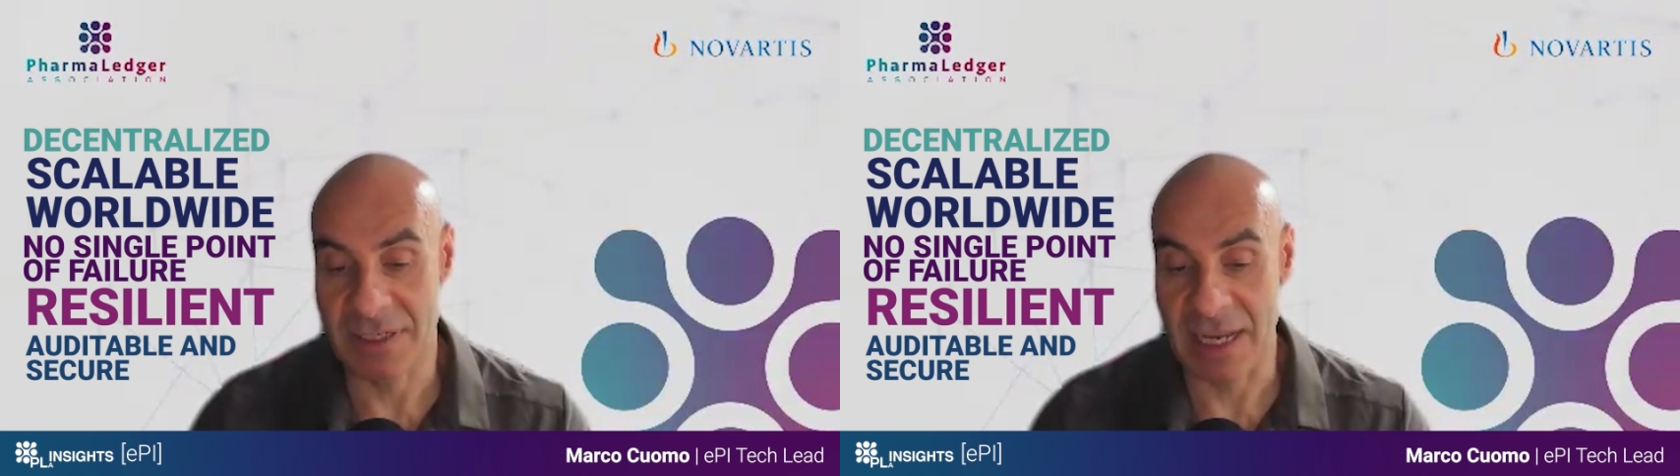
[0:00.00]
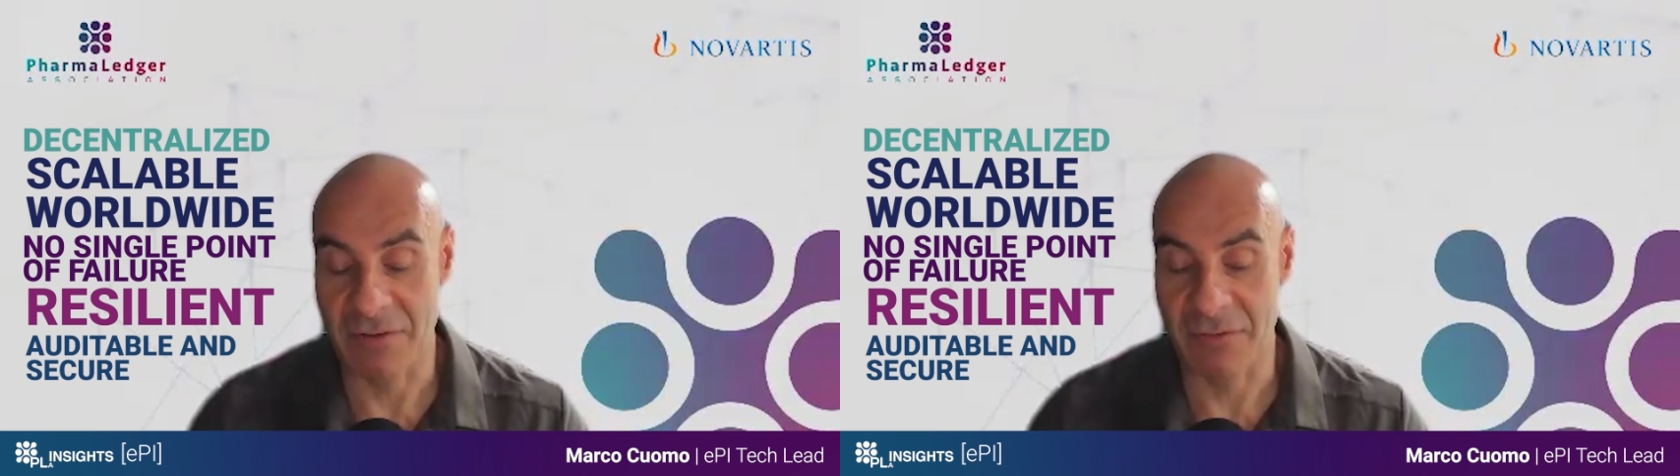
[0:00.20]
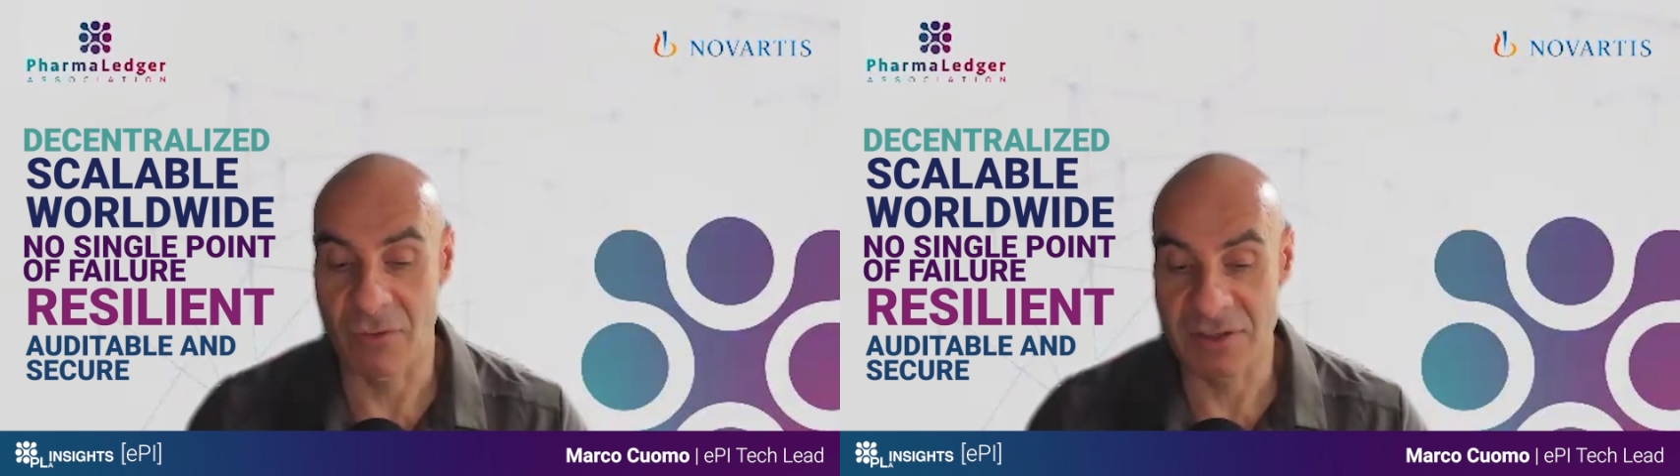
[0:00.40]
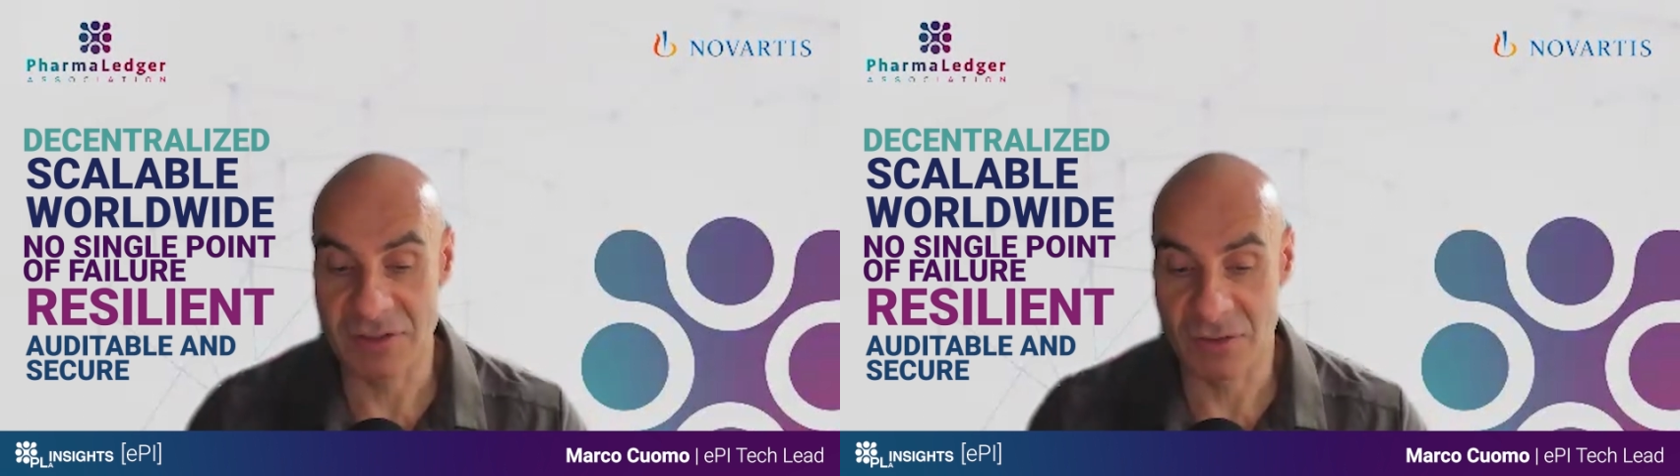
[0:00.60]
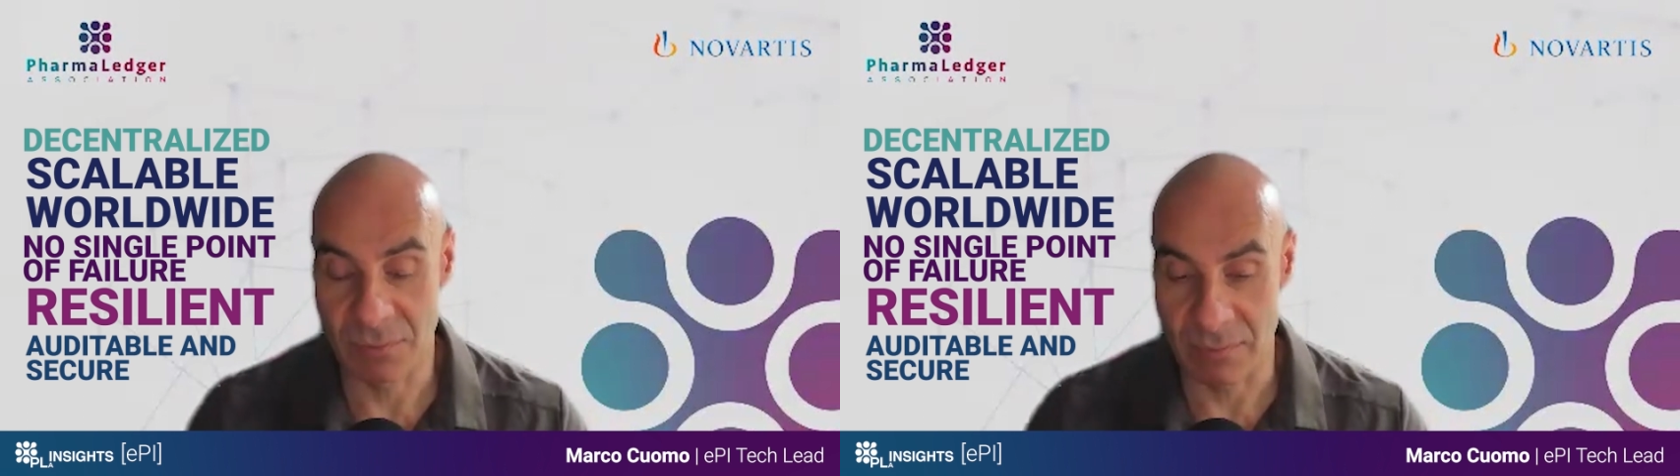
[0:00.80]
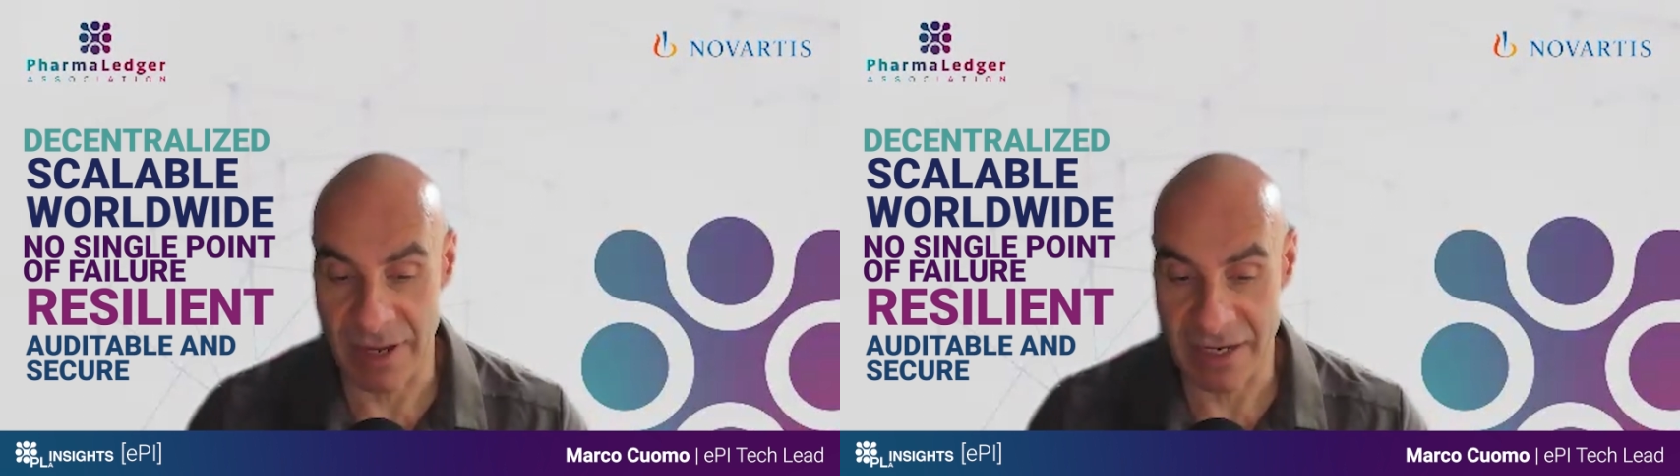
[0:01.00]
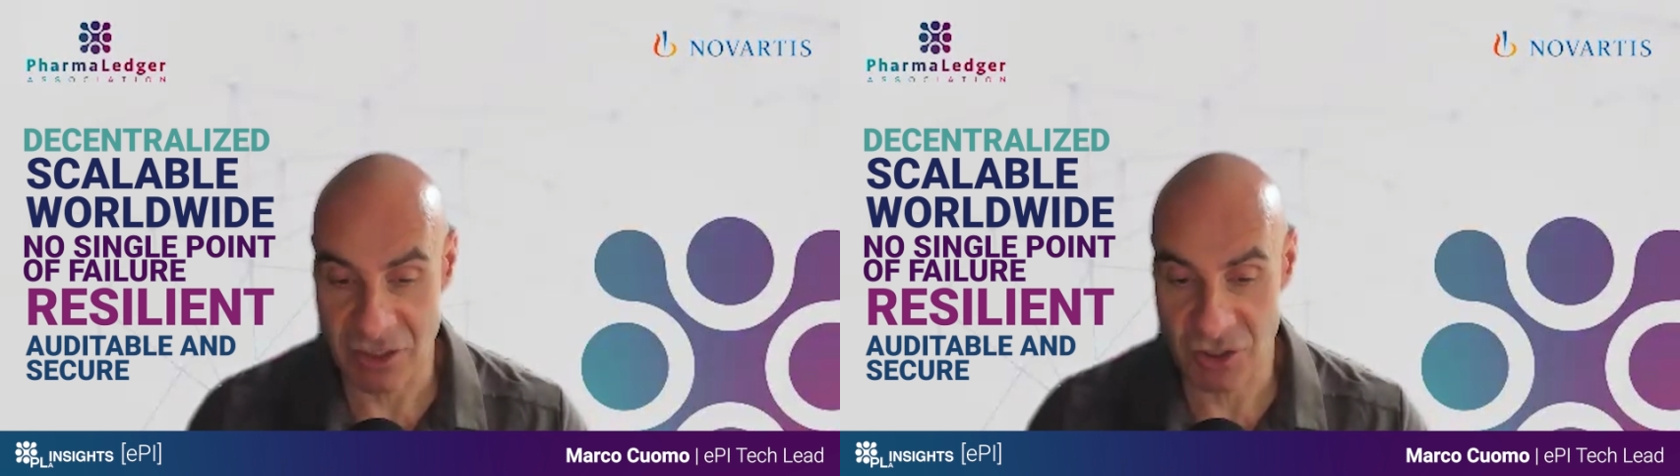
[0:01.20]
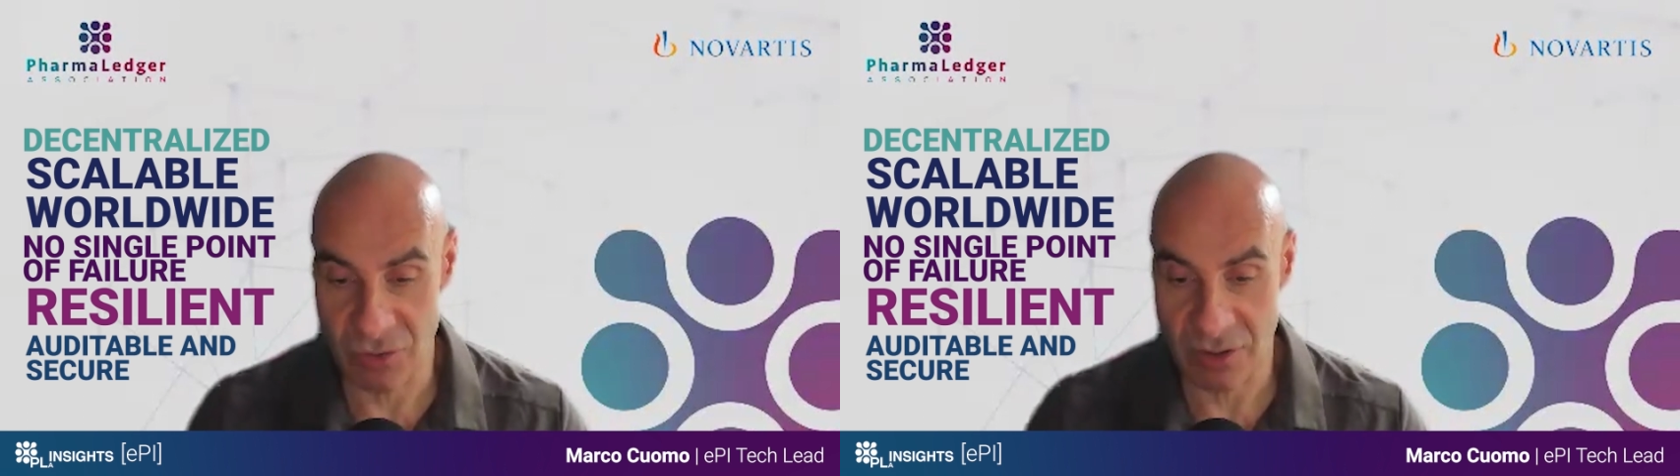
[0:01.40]
they have always to make
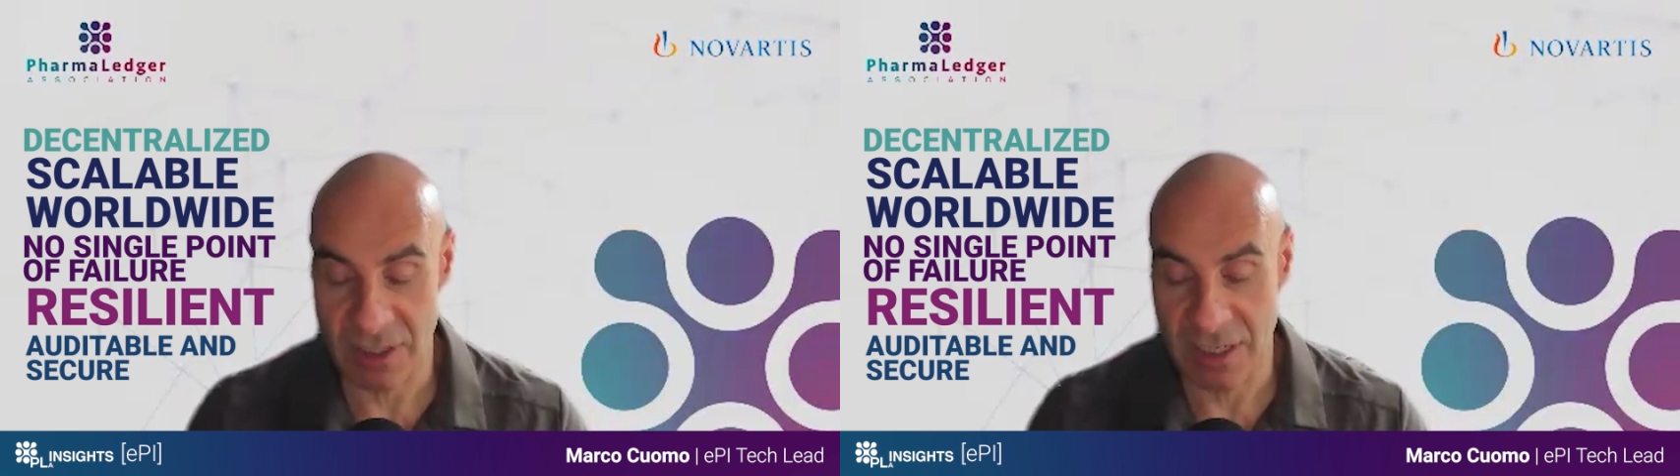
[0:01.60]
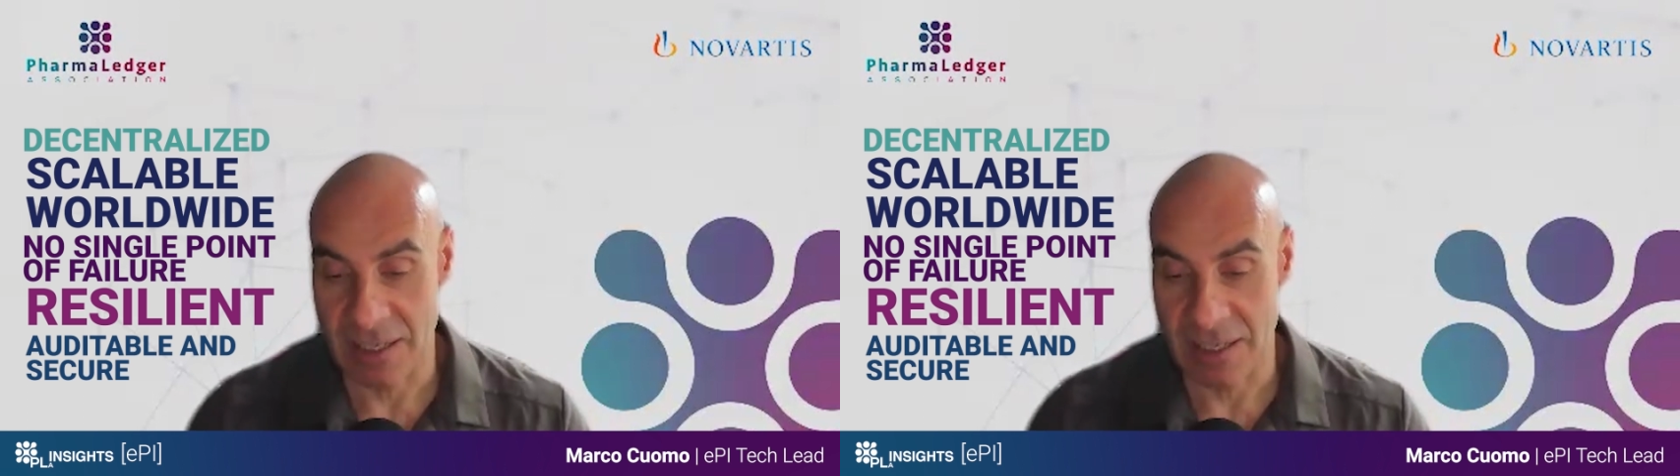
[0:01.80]
sure